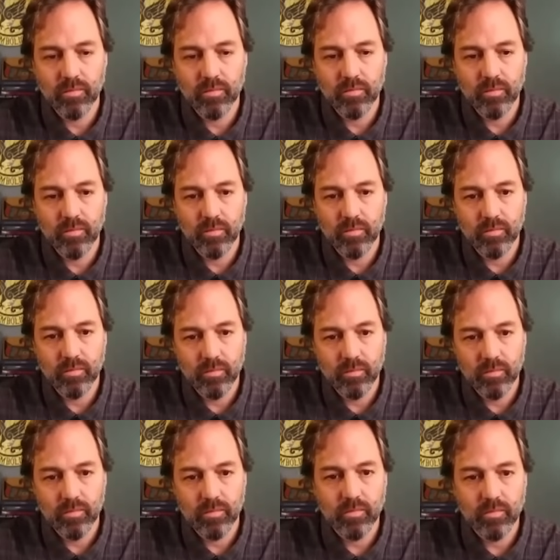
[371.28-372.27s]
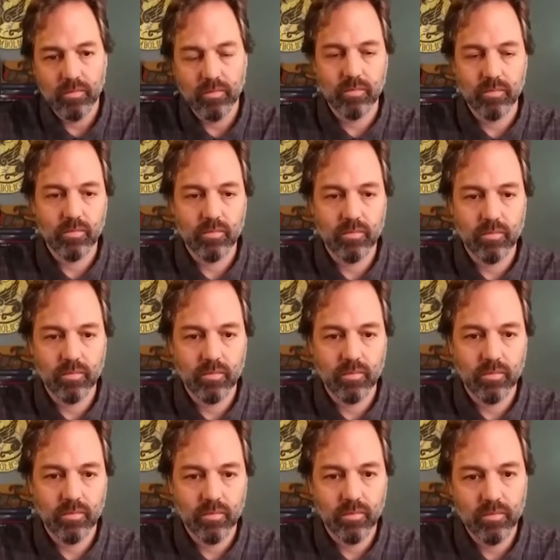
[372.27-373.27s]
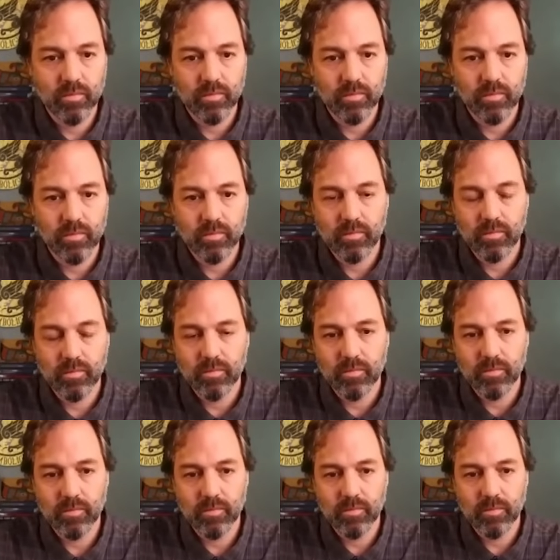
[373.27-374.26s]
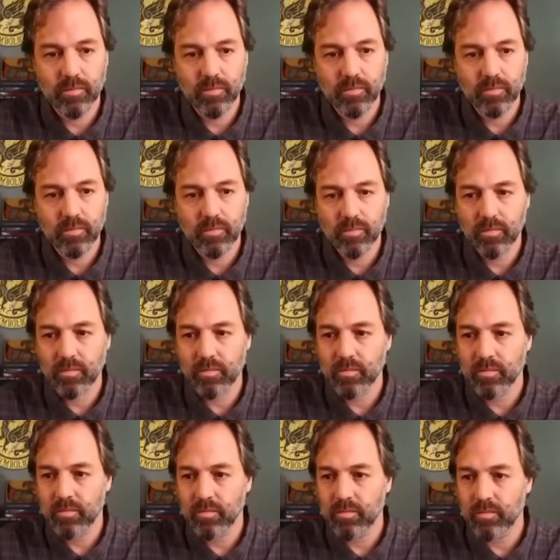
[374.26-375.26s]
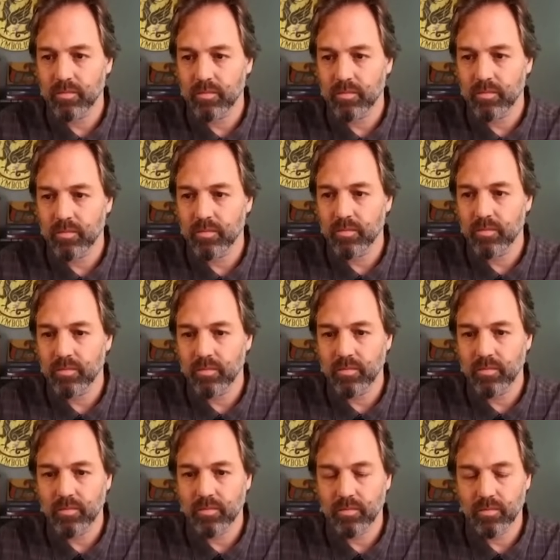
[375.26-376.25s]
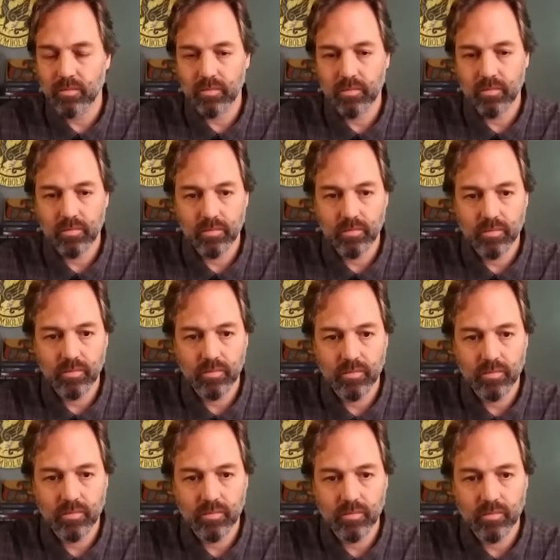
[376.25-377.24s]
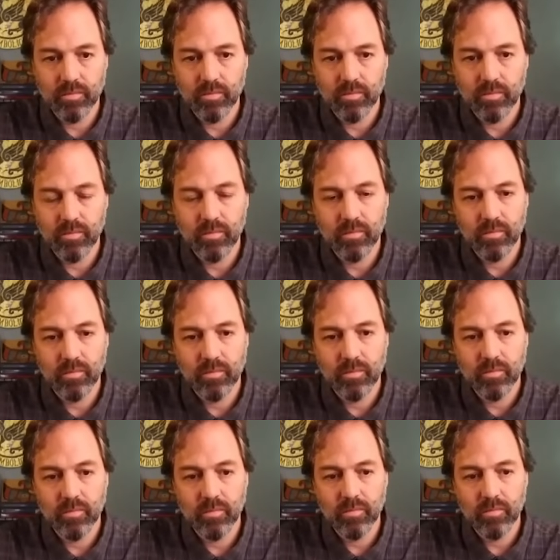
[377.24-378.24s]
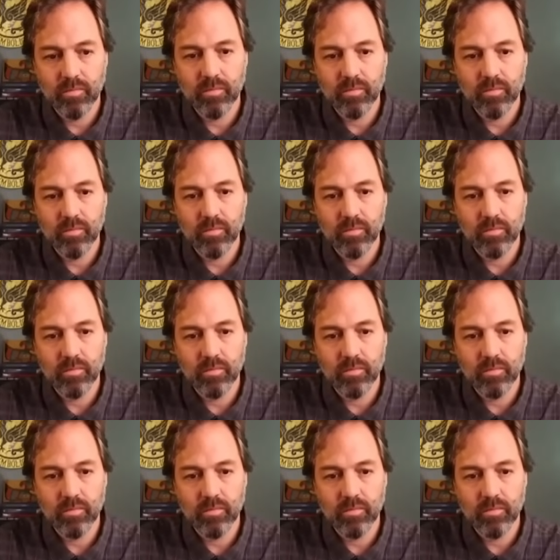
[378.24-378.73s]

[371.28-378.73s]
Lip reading: (silent)